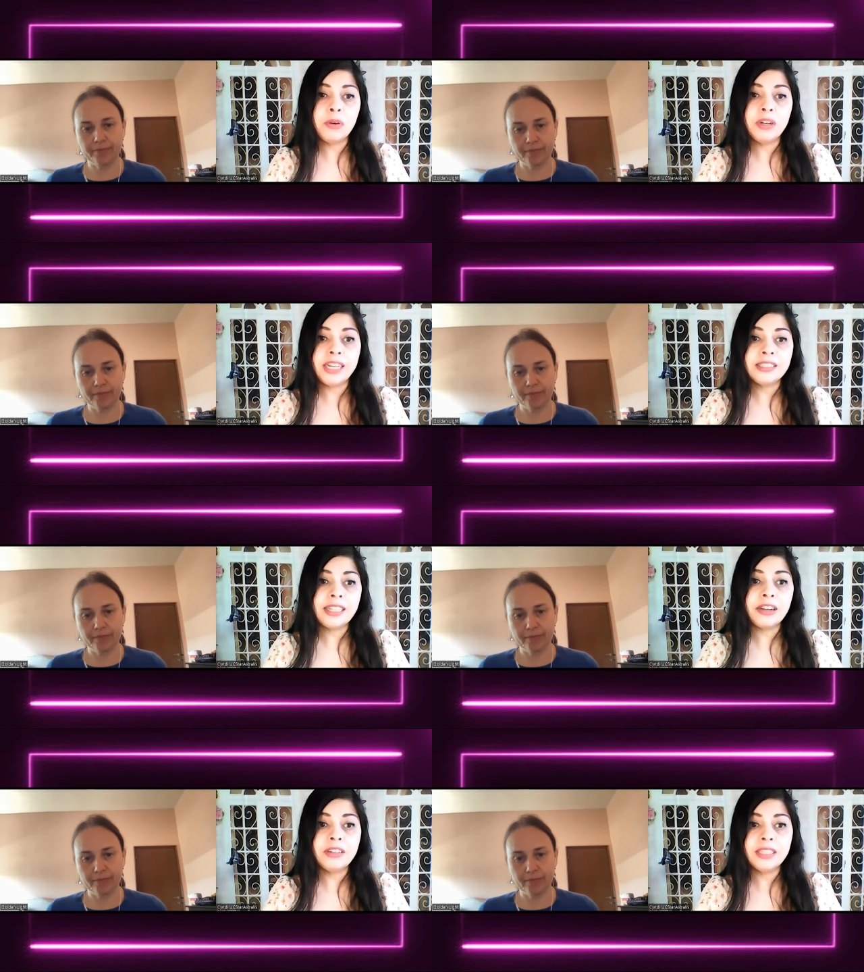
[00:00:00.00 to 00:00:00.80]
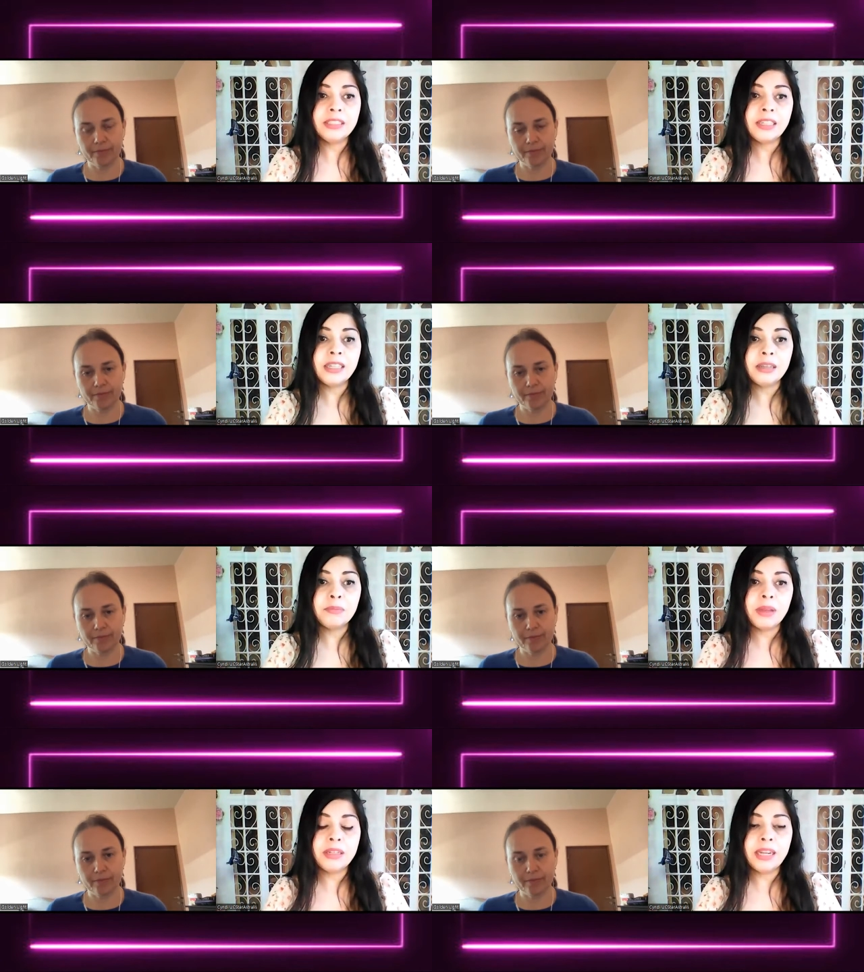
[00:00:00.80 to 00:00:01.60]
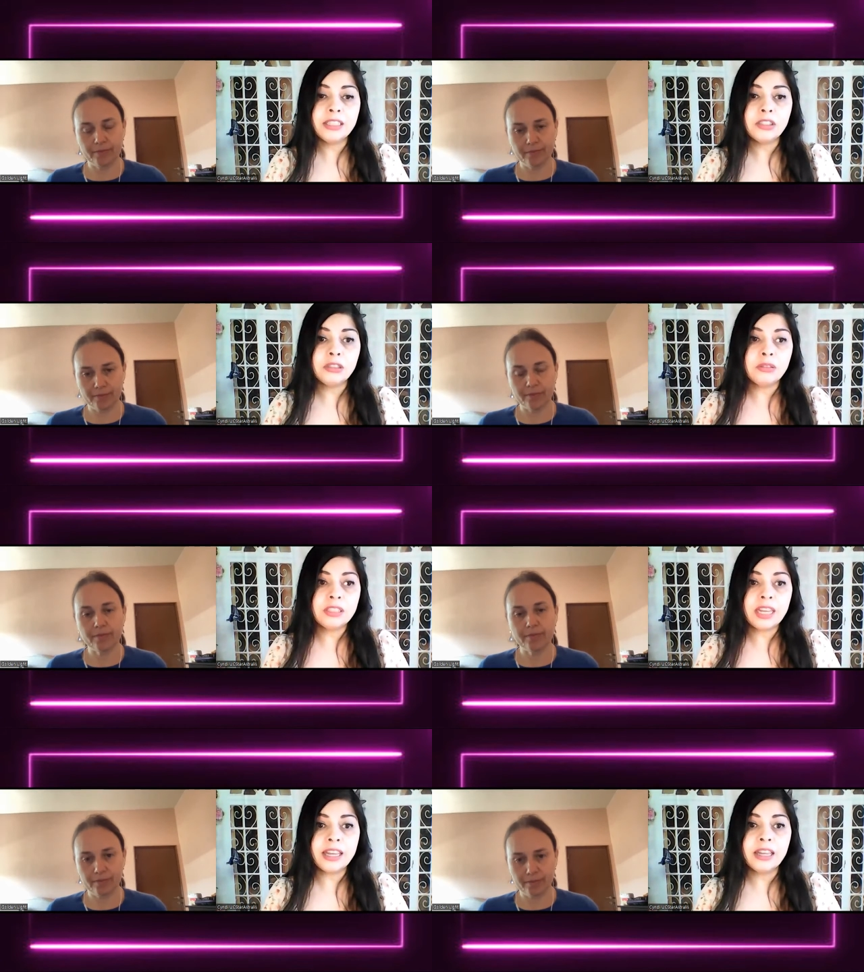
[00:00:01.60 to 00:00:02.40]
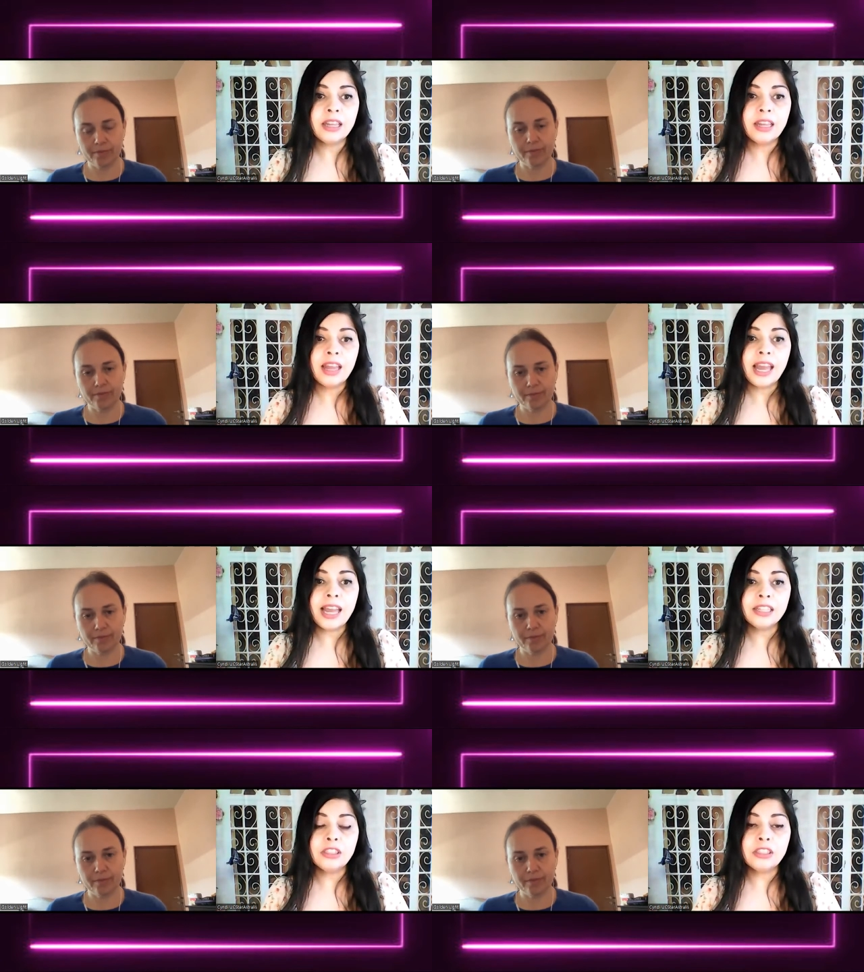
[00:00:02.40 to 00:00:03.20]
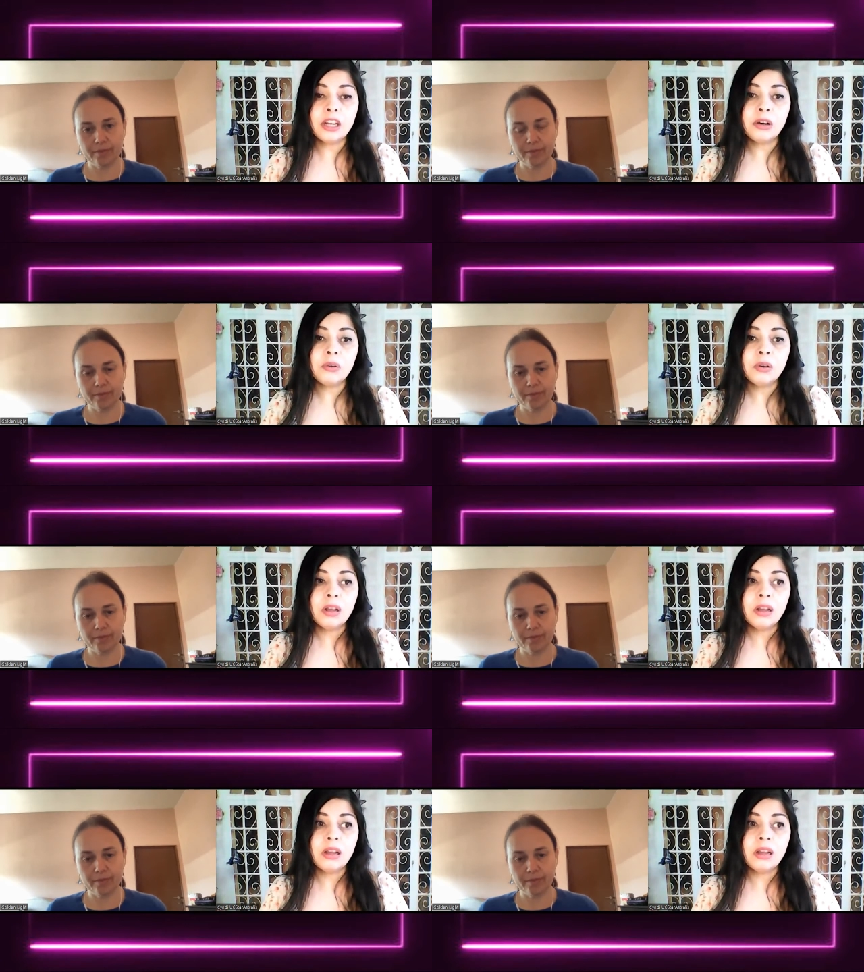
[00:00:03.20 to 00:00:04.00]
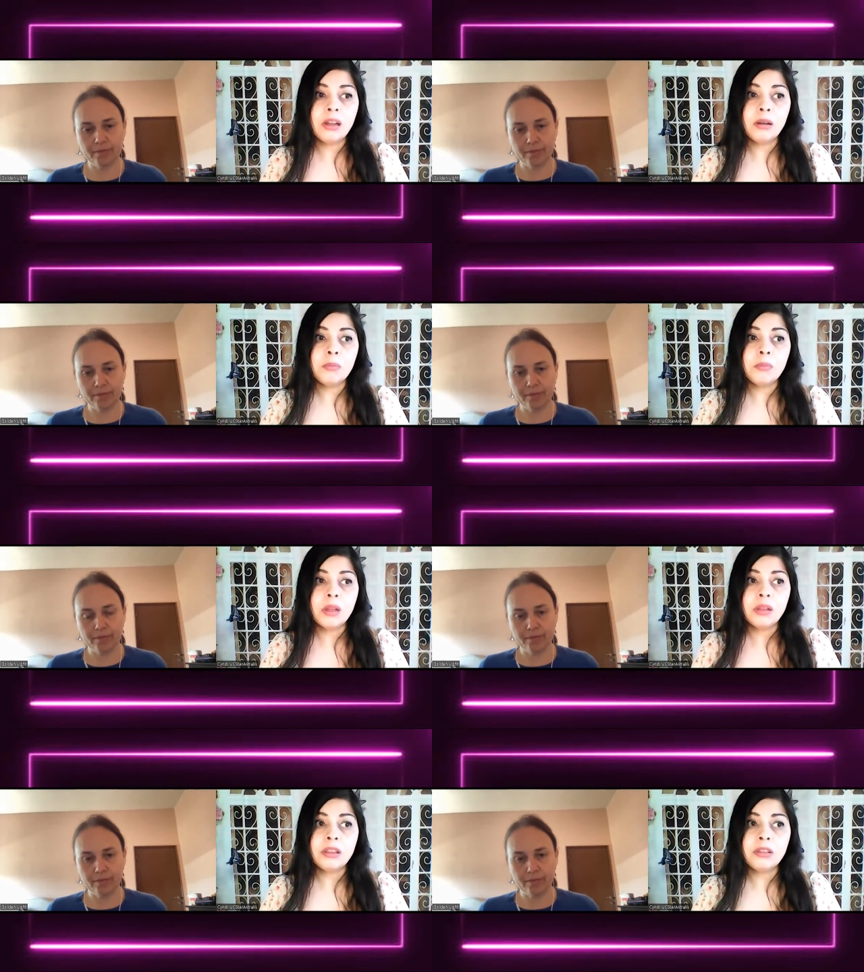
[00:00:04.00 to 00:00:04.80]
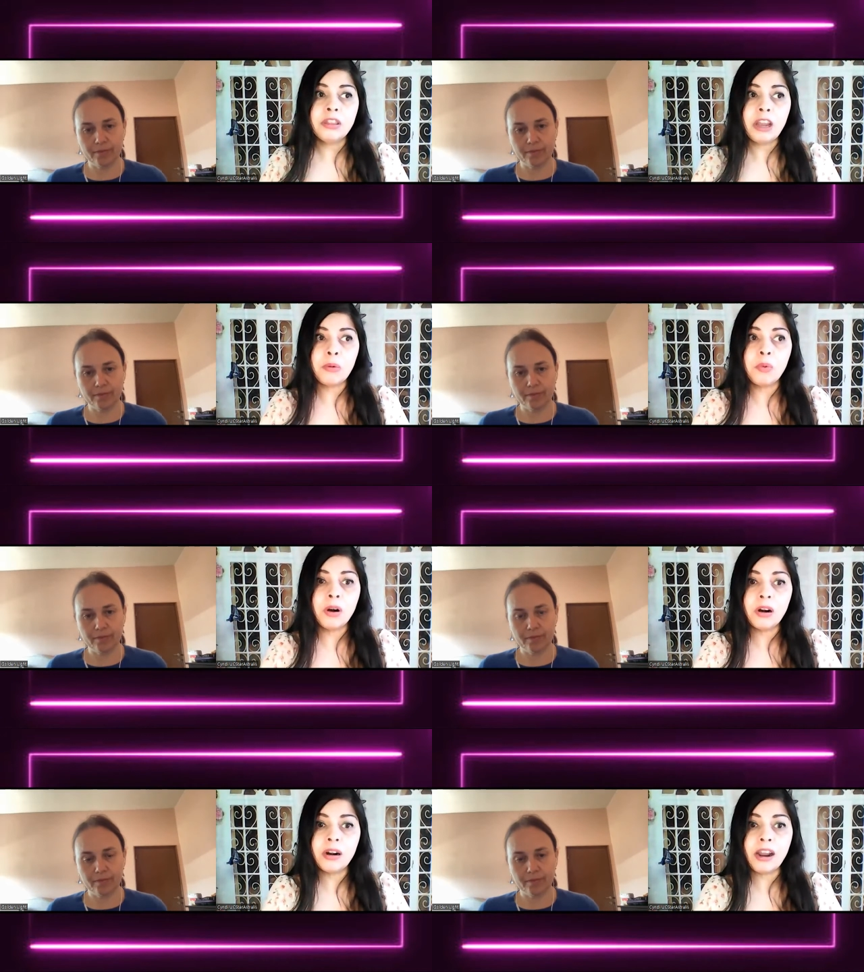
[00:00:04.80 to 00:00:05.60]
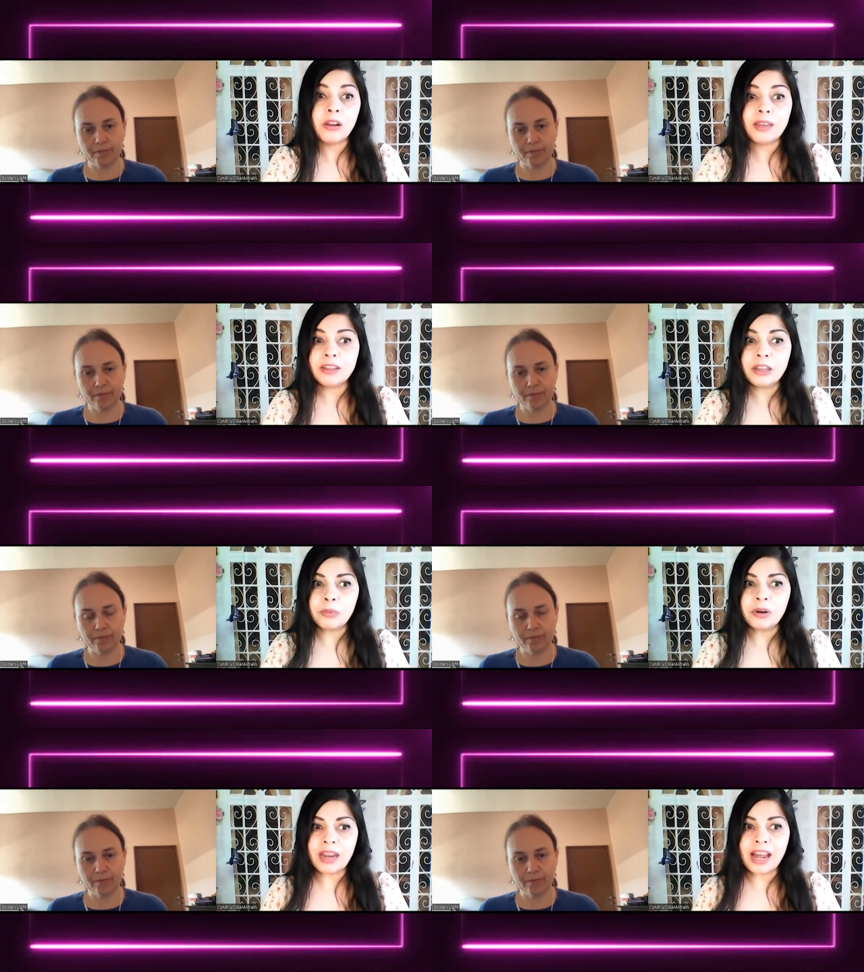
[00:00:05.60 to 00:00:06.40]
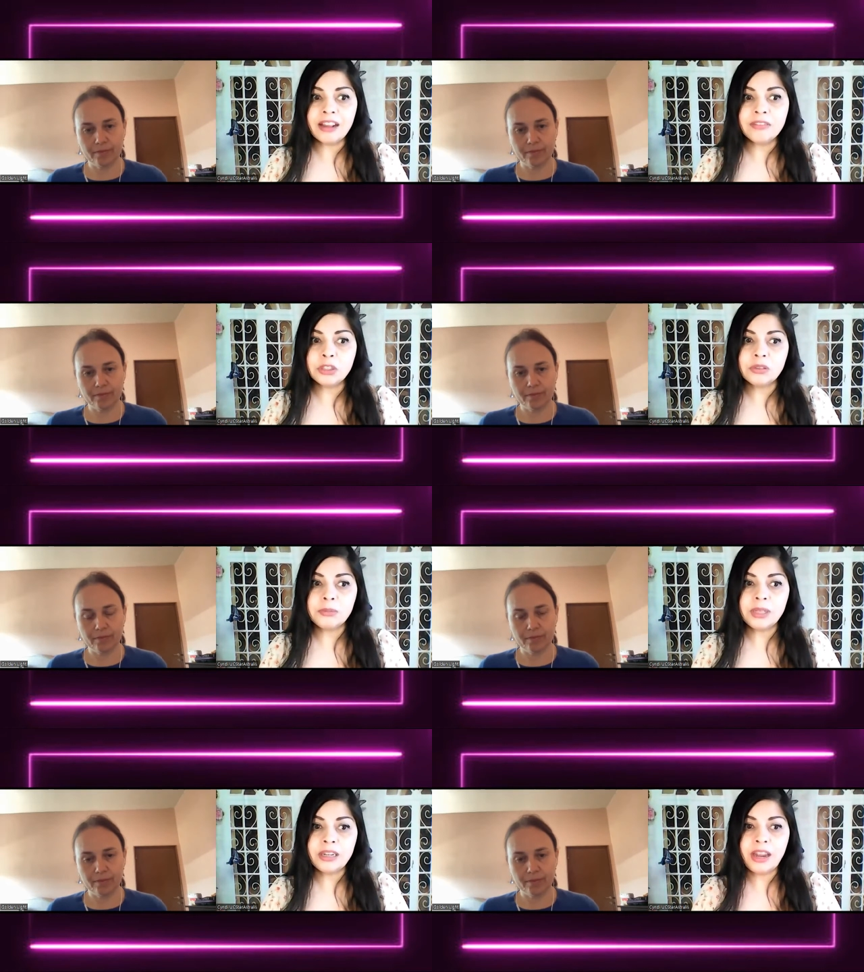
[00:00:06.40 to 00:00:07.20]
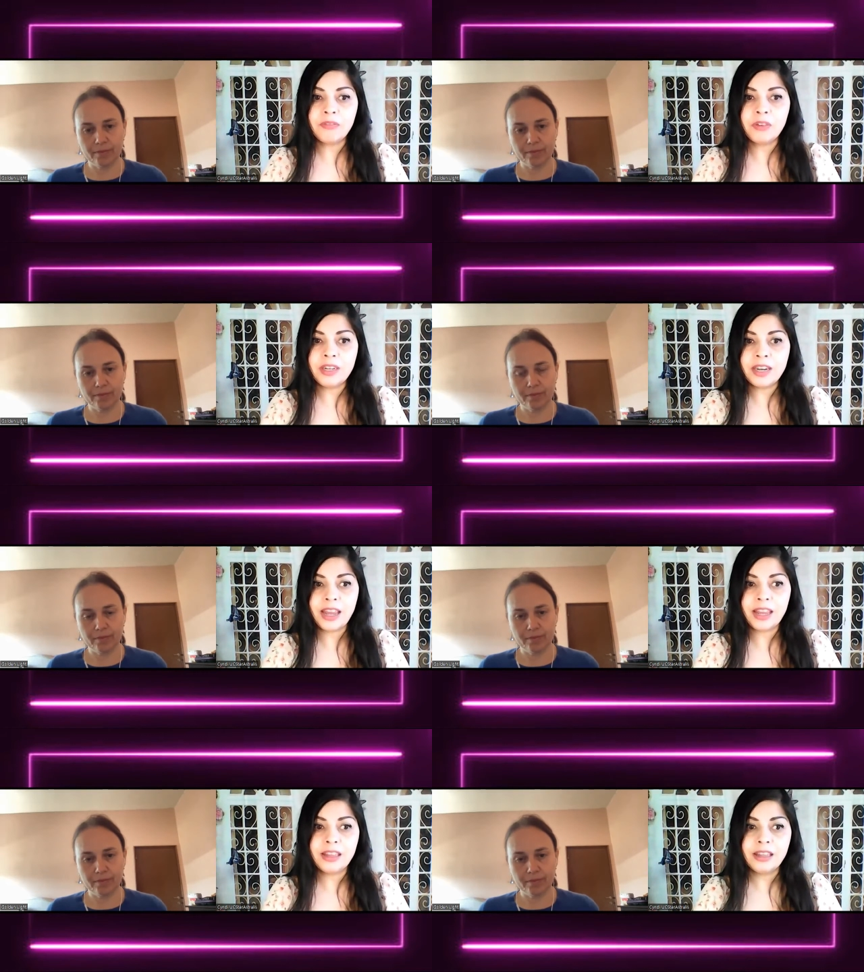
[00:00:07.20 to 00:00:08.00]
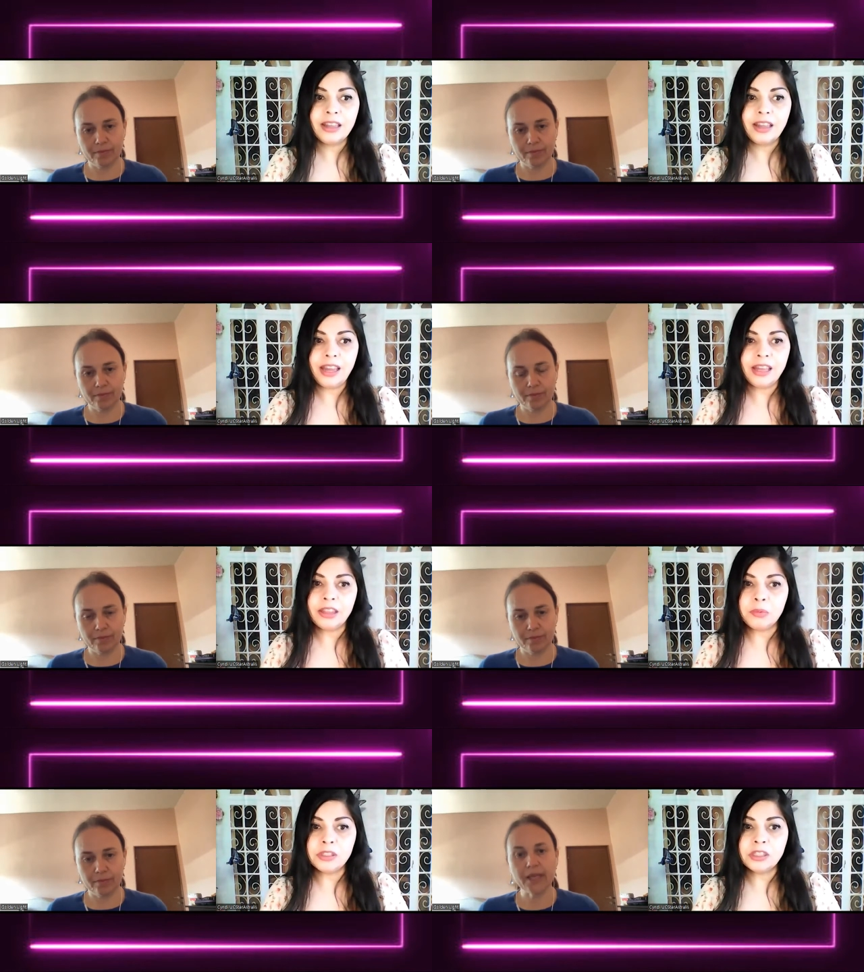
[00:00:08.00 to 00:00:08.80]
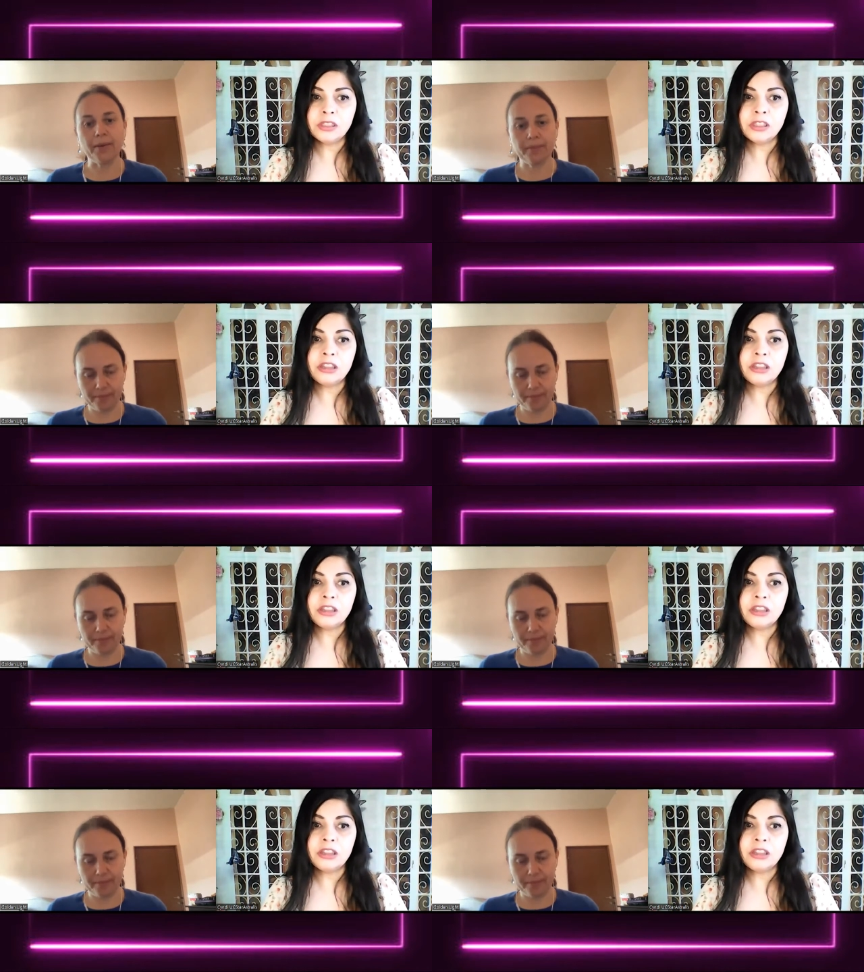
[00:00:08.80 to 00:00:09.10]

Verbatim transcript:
Speaker 1: four days: Saturday, Sunday, Monday, Tuesday, and so um, there were they were live streaming every day, and there was. Yeah.